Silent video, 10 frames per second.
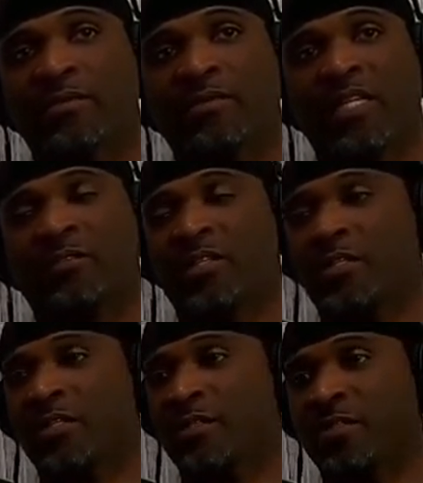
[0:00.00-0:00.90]
driving a
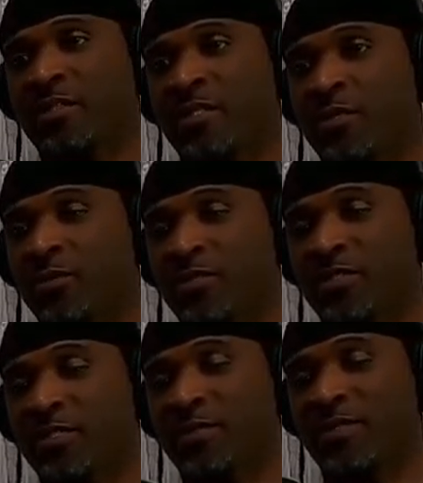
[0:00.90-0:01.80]
the goat.
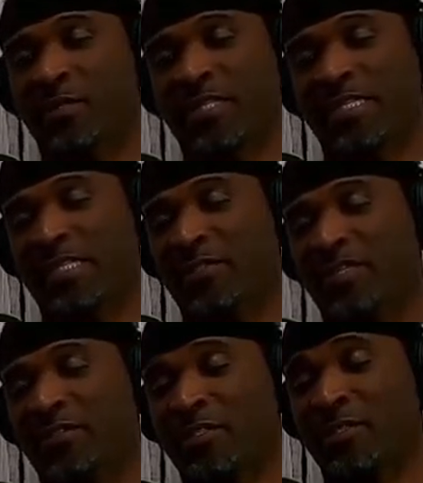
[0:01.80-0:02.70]
Uh, my granddad
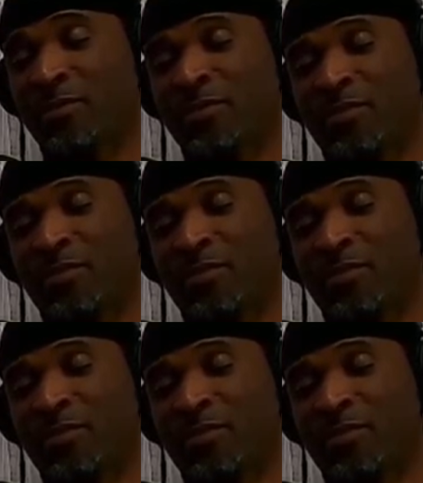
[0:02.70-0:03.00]
drove the goat.